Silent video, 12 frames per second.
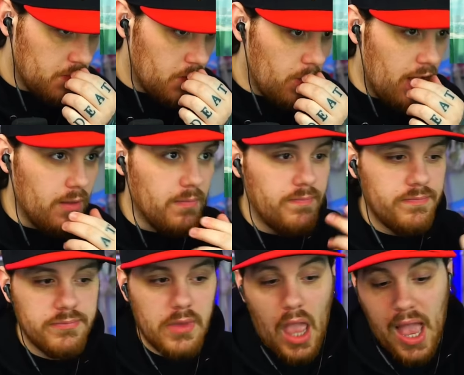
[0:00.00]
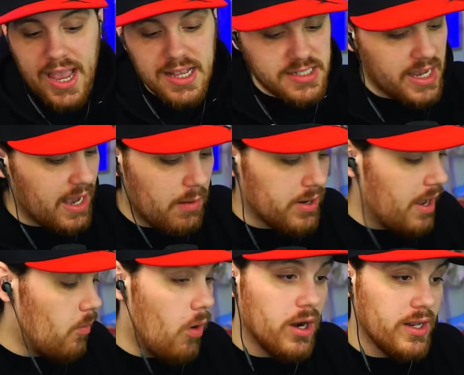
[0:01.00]
Well, I guess I got what I
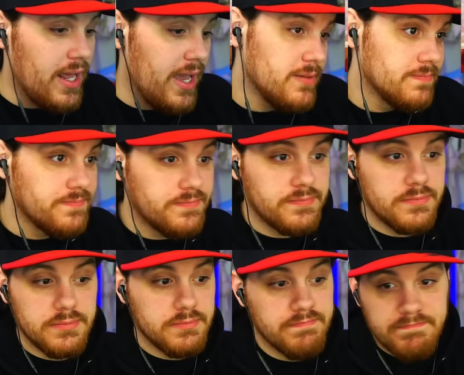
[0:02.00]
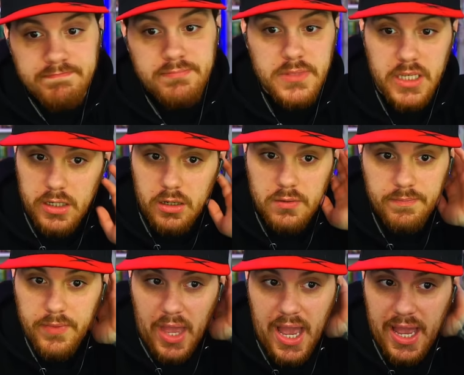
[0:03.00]
wanted, eh? You know?
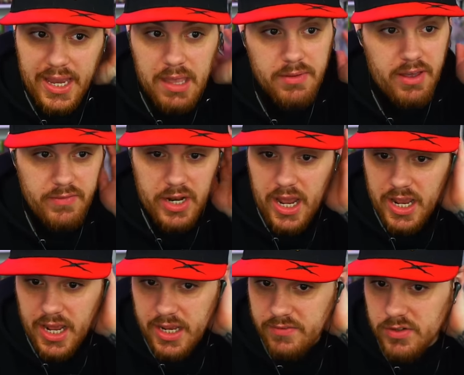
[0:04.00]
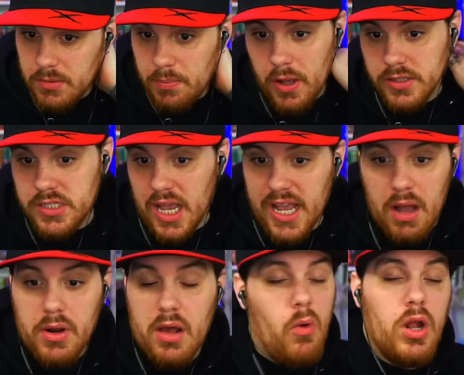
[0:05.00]
I can't believe I even unpaused. I got
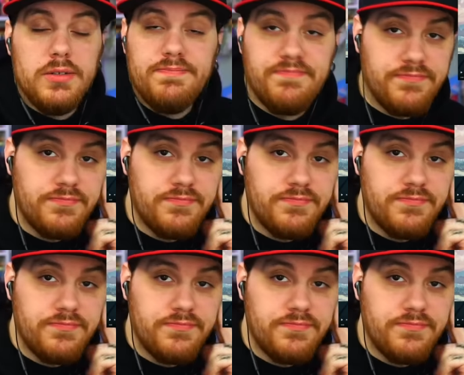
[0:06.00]
what I wanted.